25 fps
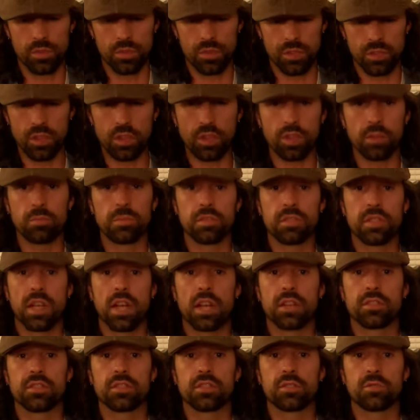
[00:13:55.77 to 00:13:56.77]

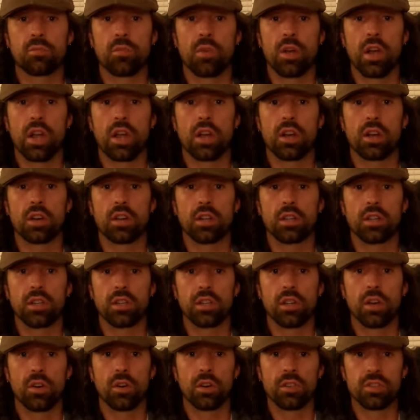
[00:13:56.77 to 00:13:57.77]
circumstances where
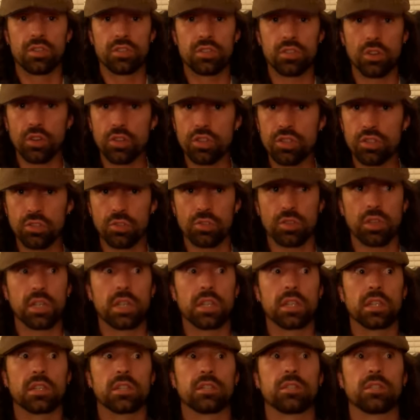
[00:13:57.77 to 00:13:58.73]
a surgery